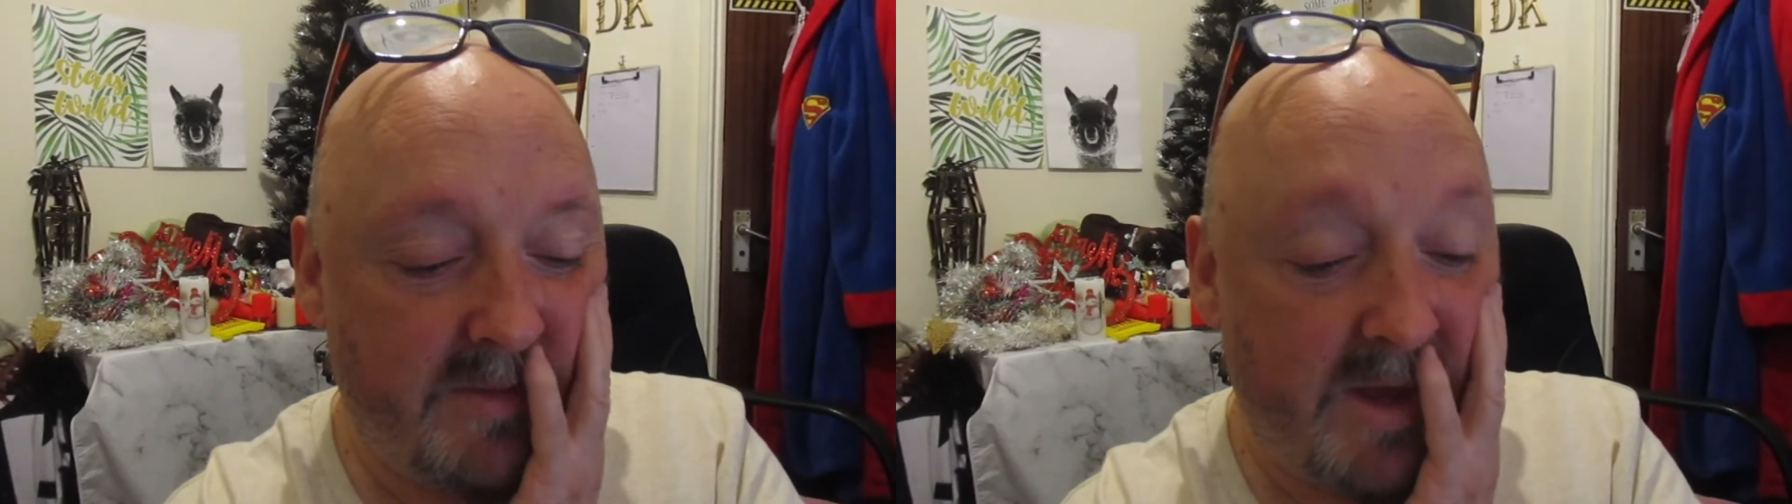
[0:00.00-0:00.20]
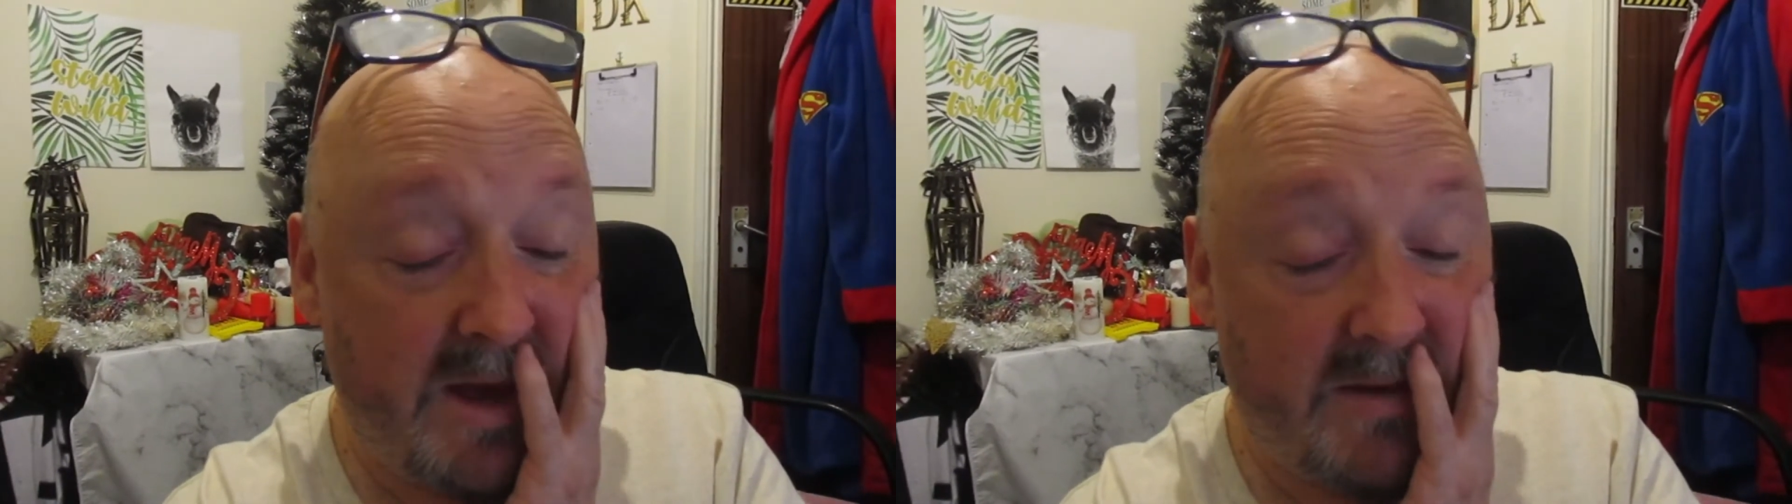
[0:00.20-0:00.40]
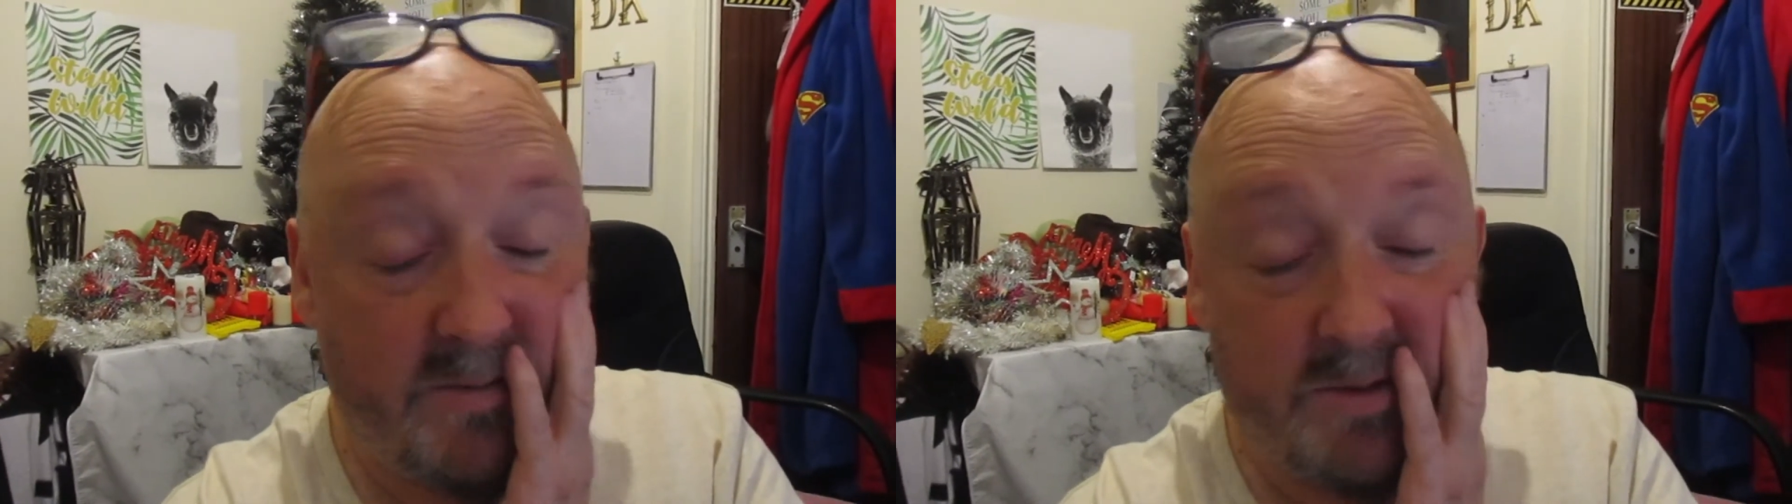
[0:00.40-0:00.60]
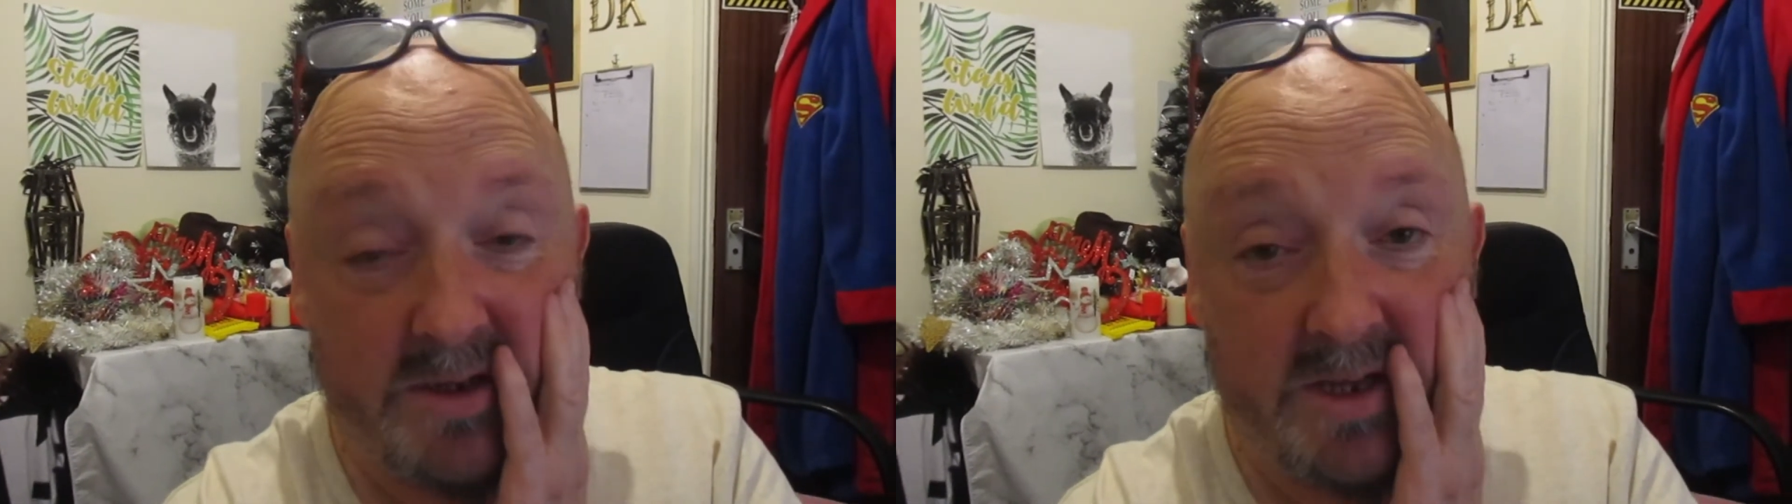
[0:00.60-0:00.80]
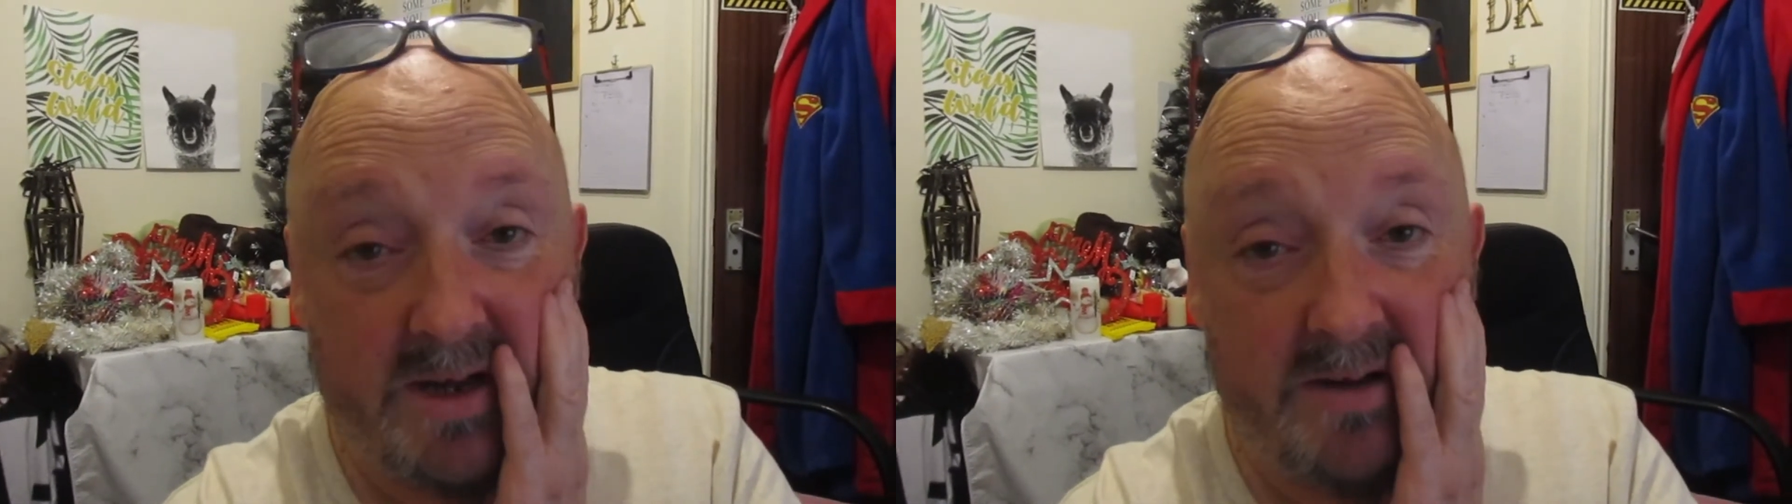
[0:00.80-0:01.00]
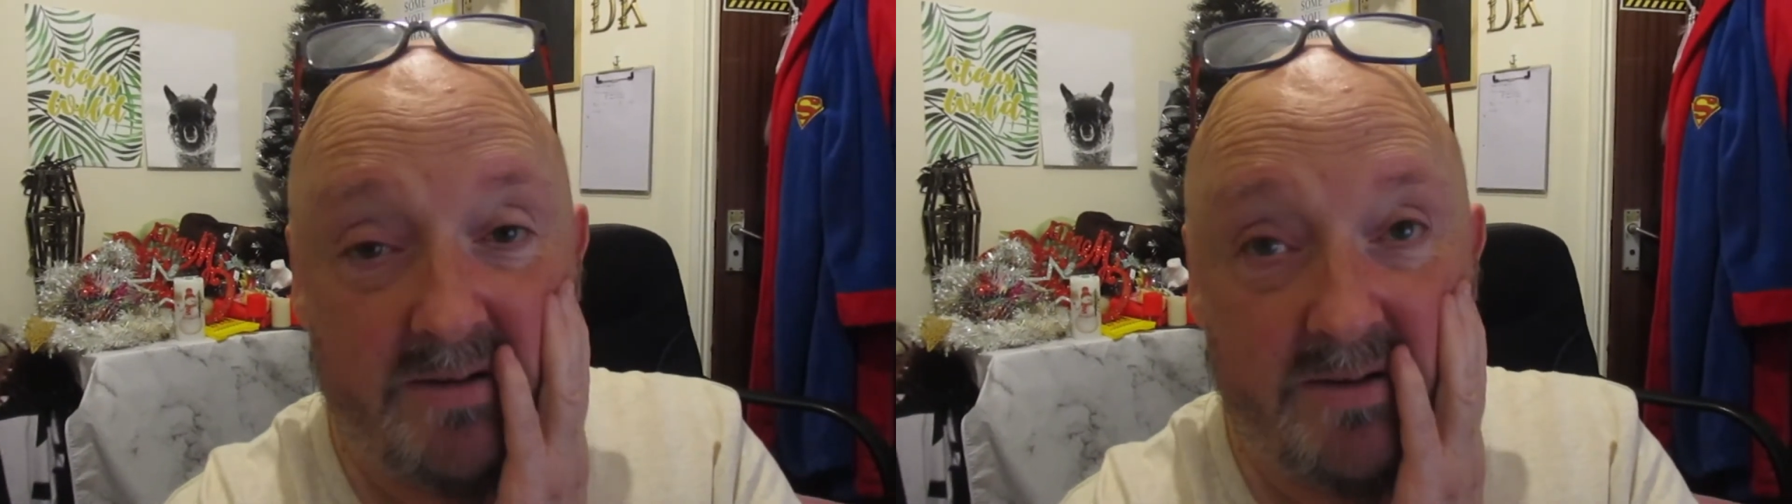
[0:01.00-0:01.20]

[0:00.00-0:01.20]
yeah, so I'm watching that.